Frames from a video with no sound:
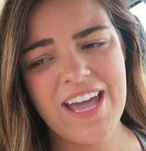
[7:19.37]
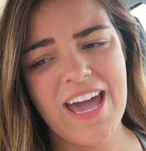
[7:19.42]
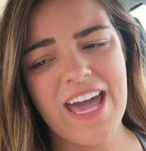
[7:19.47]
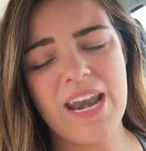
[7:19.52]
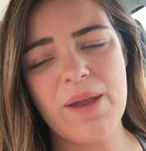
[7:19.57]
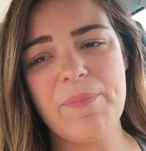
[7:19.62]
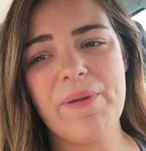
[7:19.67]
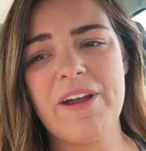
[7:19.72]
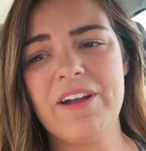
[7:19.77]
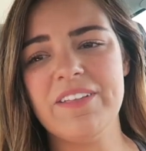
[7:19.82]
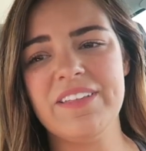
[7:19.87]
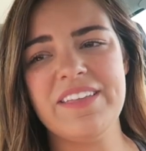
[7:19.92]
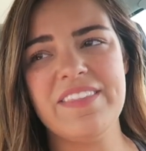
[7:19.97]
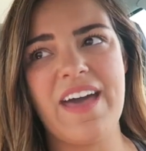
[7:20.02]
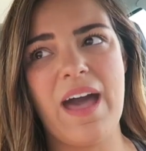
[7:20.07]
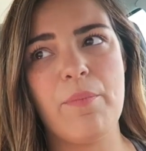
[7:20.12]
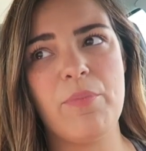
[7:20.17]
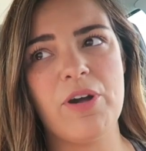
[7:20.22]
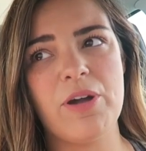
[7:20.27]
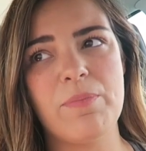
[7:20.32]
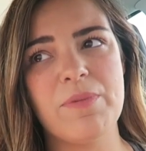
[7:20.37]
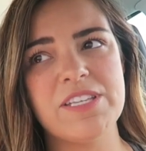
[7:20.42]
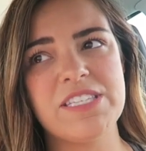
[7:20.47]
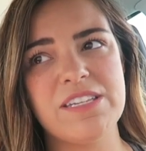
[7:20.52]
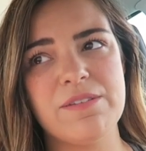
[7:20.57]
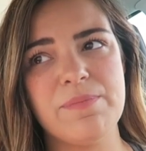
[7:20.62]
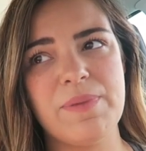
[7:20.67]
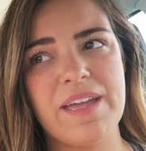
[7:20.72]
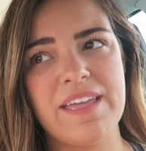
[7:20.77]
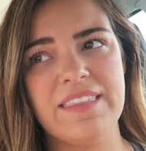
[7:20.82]
And apparently that book
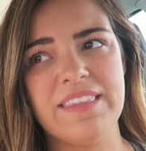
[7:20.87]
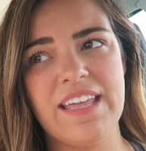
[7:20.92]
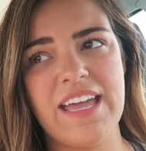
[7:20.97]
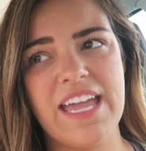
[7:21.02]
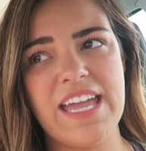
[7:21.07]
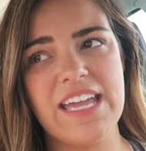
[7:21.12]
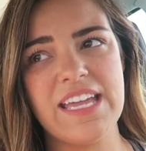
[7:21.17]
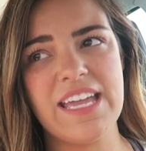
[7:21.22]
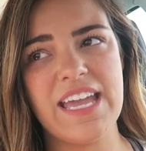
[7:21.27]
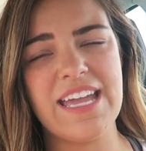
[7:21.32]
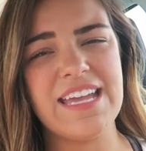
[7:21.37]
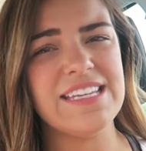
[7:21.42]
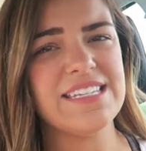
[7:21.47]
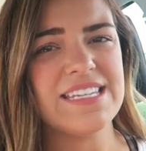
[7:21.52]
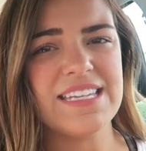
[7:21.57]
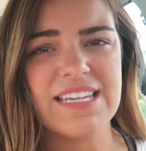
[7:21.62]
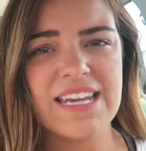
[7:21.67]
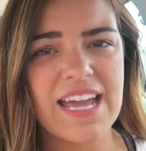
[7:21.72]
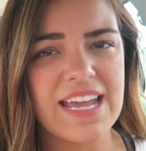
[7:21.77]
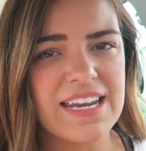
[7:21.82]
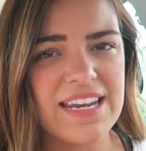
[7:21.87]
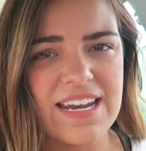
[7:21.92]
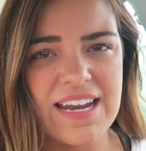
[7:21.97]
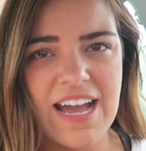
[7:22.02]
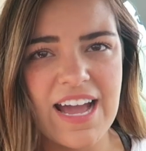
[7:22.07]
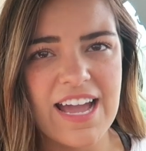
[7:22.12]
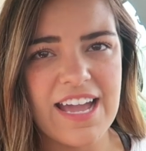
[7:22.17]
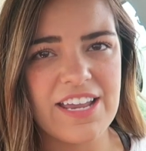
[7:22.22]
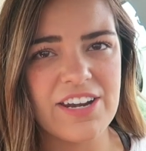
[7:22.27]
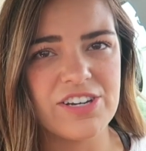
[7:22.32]
must have been like eighteen
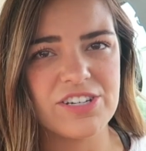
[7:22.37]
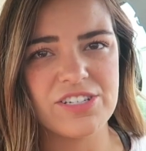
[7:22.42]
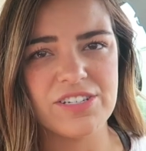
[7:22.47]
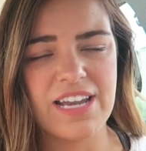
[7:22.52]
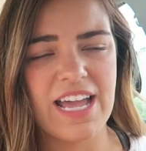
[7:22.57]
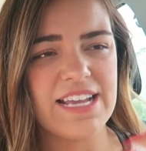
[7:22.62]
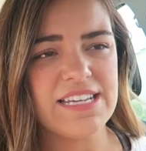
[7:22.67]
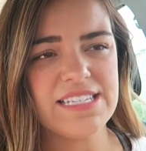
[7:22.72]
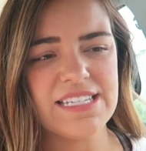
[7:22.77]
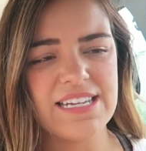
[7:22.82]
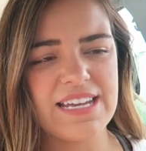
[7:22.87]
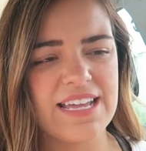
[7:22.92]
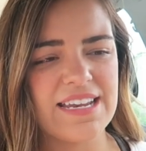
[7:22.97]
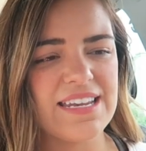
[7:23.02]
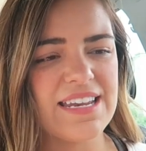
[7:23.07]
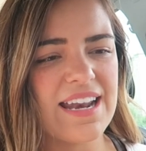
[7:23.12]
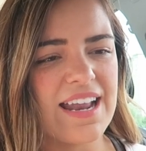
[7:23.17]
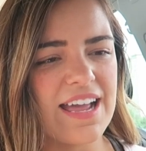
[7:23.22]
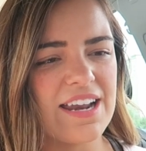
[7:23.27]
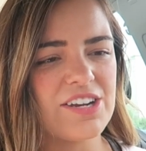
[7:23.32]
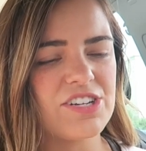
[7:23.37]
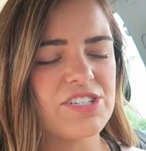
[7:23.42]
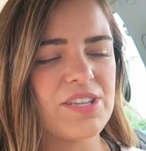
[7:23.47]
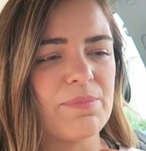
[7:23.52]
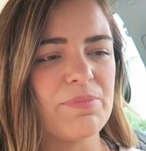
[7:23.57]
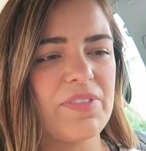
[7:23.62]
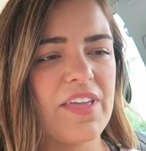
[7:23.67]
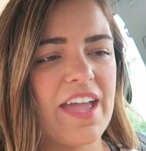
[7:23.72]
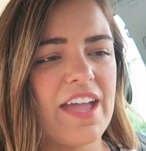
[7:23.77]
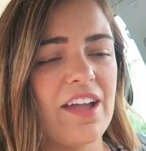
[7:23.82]
ninety-nine or nineteen ninety-nine or
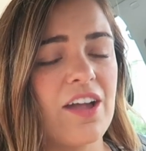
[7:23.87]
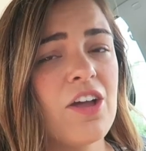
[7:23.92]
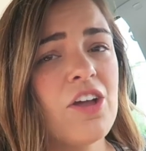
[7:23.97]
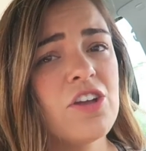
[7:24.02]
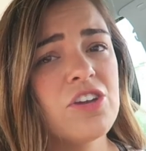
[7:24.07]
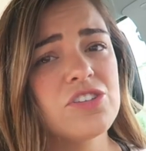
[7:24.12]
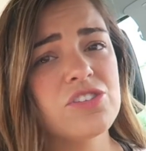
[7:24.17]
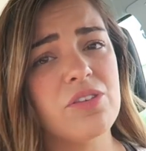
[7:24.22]
something.